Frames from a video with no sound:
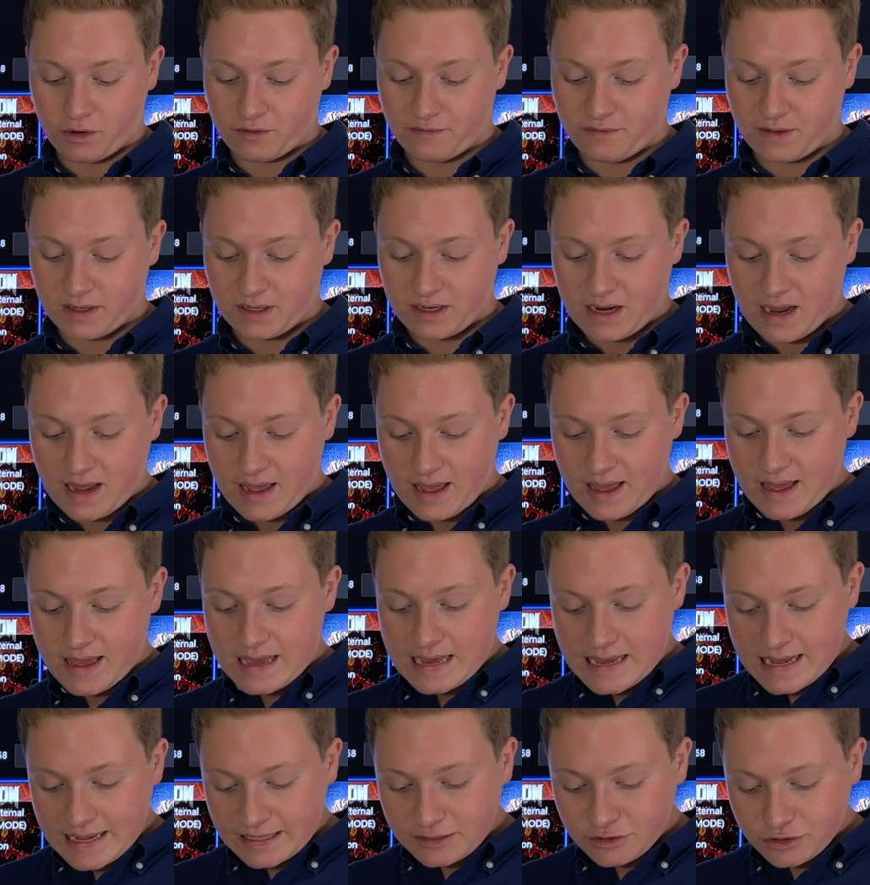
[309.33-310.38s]
it.
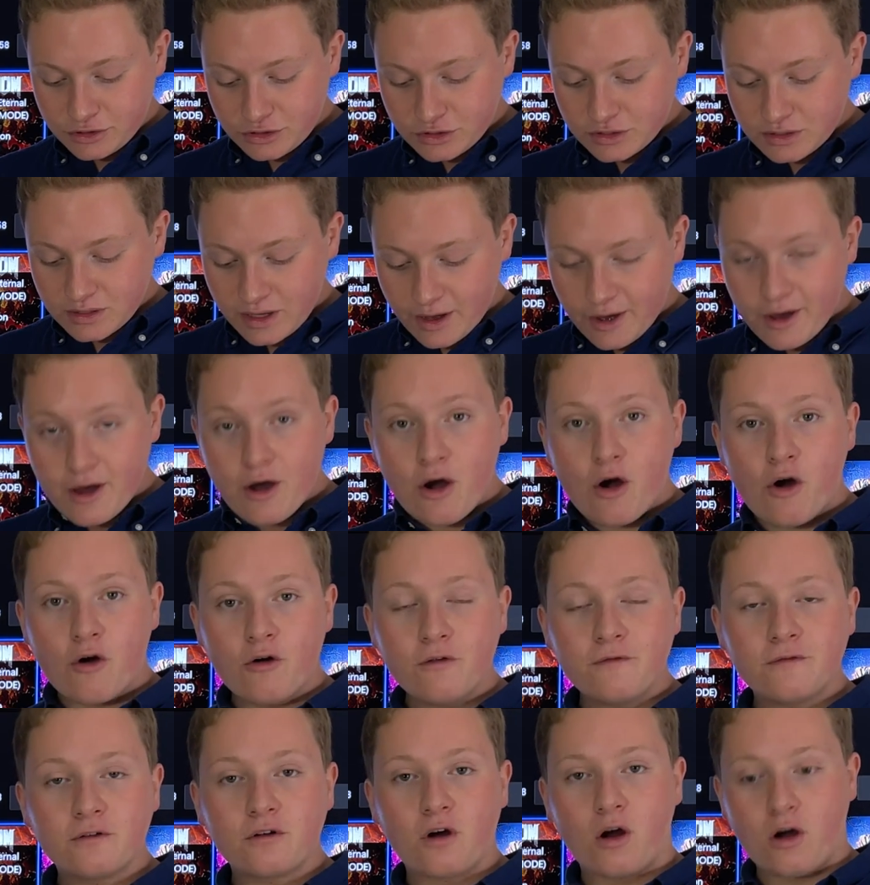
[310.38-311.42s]
It's just
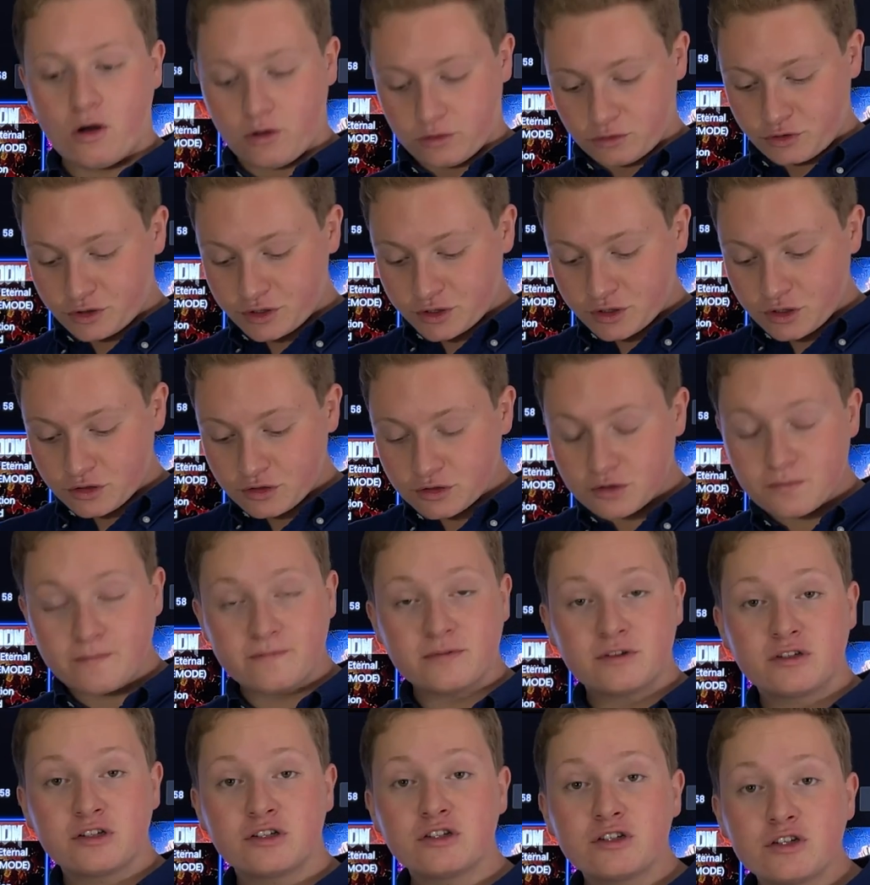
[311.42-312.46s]
overall just
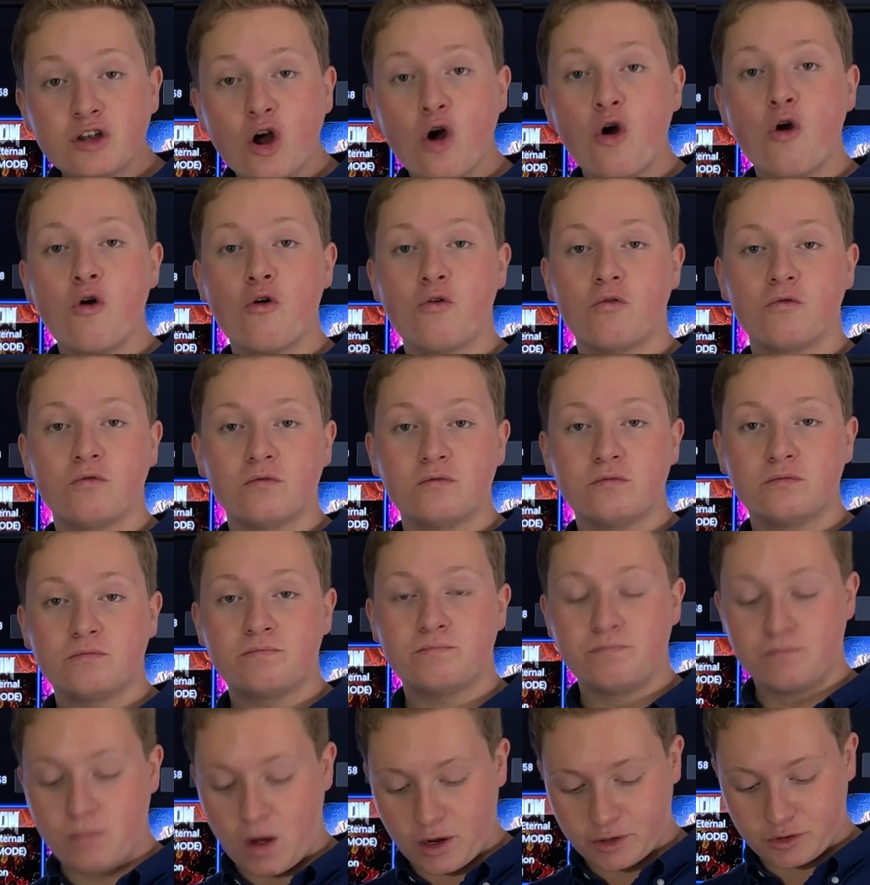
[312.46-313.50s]
so
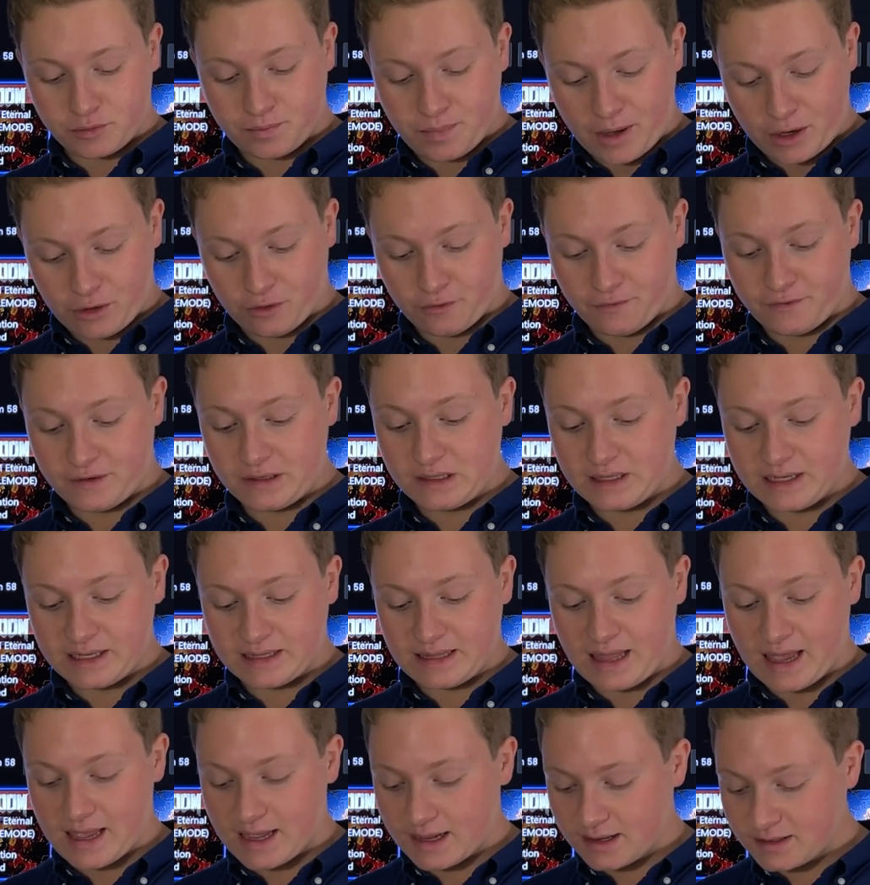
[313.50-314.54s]
much better feeling in
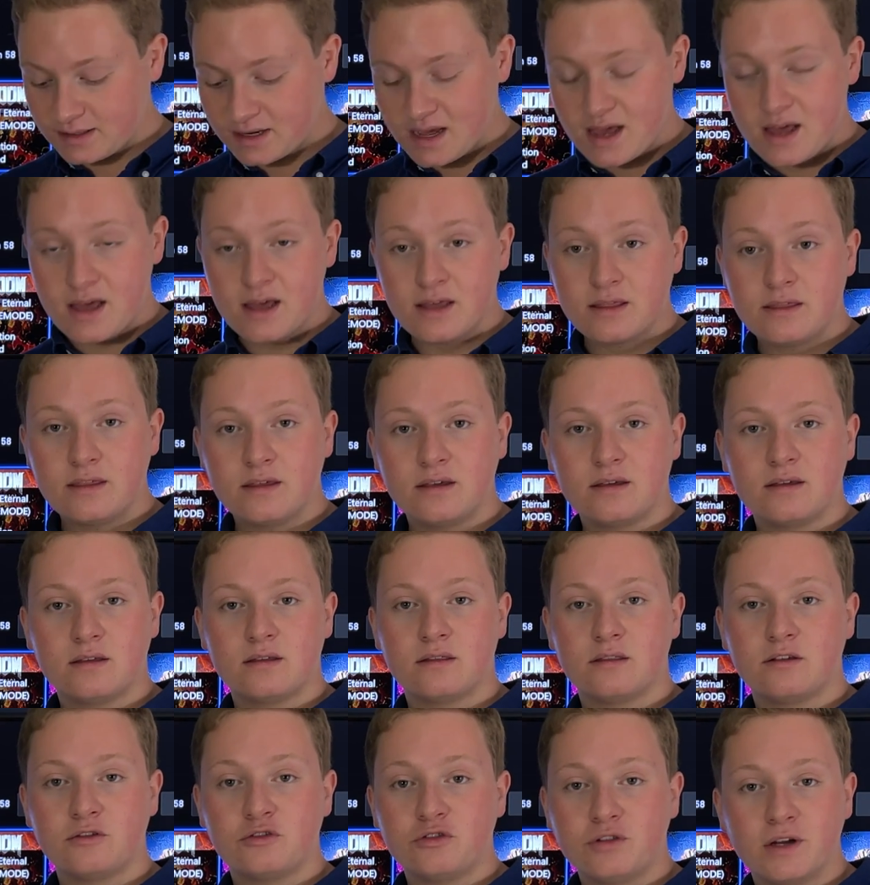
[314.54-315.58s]
the hand.
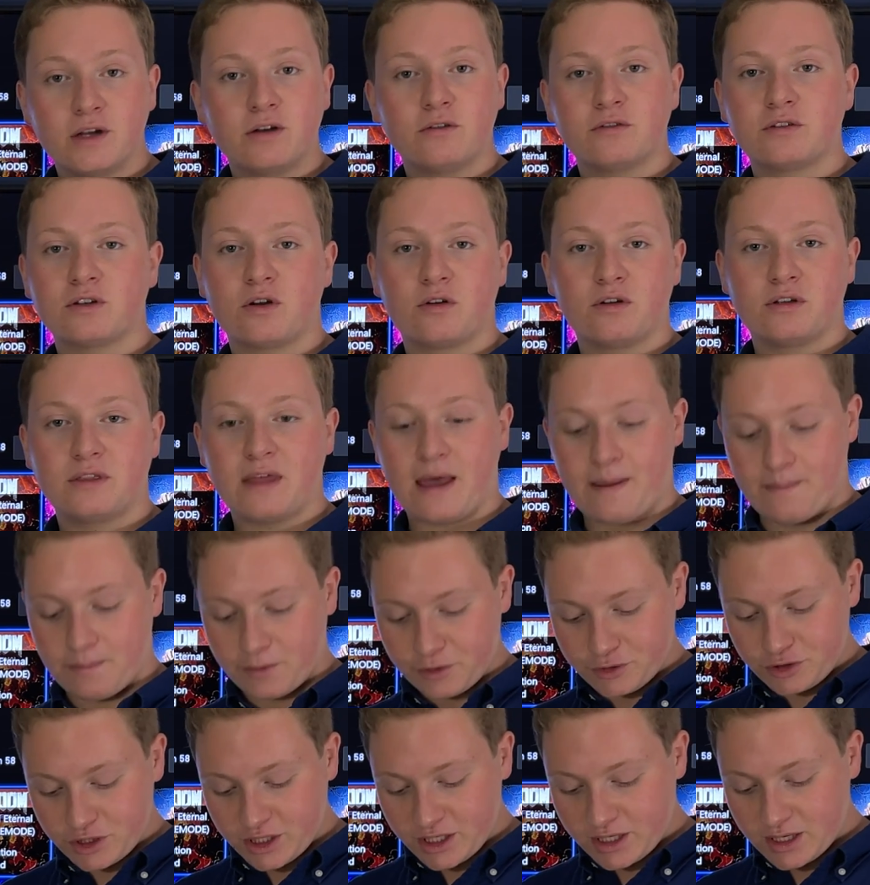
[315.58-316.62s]
The triggers aren't that
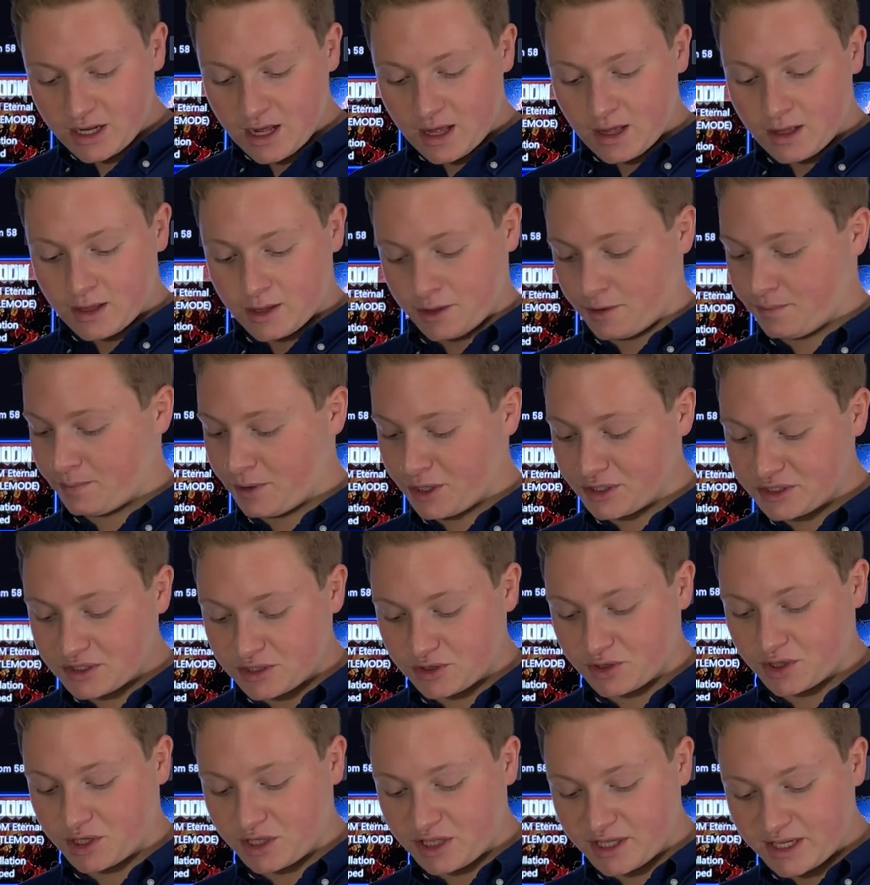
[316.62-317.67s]
mushy, the buttons are
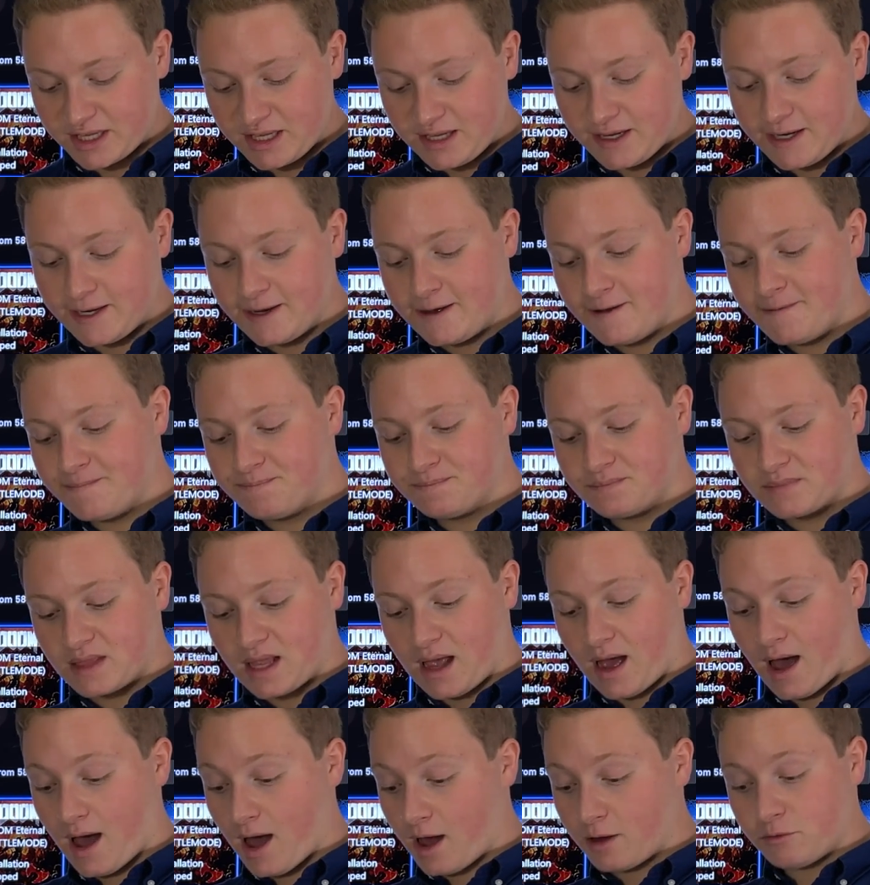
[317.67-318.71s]
clicky.
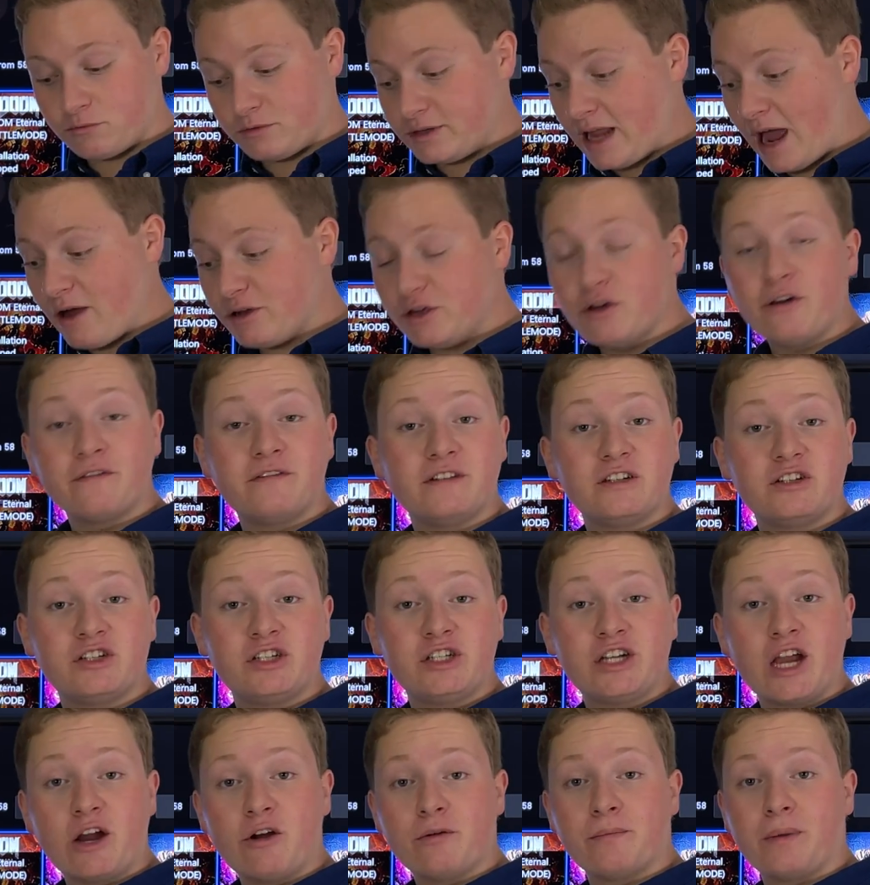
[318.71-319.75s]
Now you have this
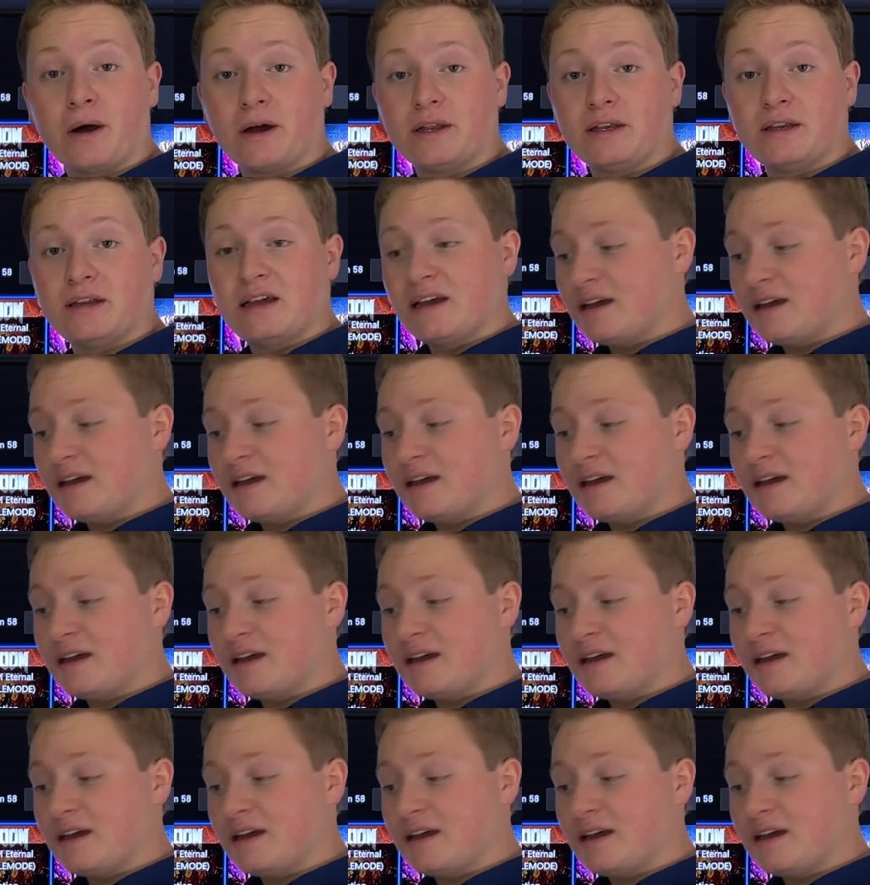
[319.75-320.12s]
share button.